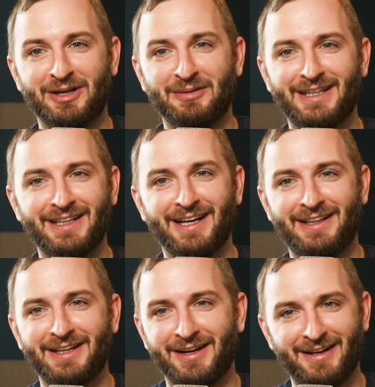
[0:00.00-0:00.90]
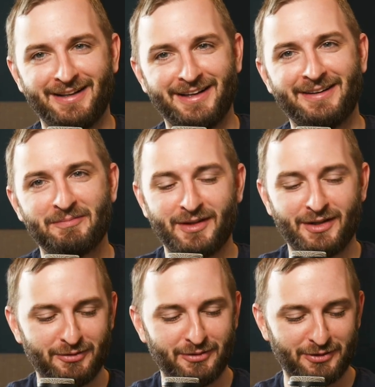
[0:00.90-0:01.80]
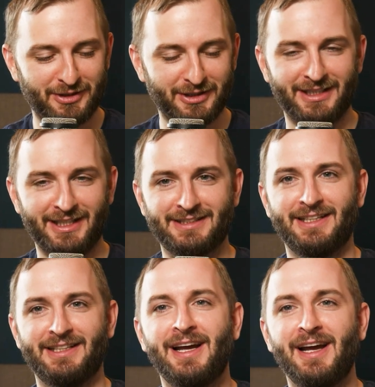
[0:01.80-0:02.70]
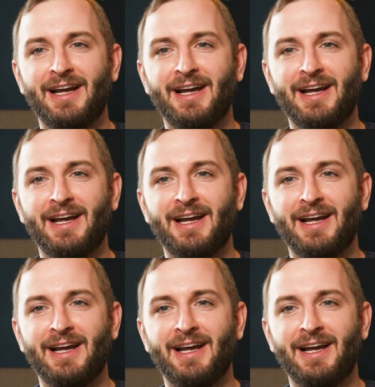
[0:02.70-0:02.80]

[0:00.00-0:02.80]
I mean, it, I think I think you alluded to this, and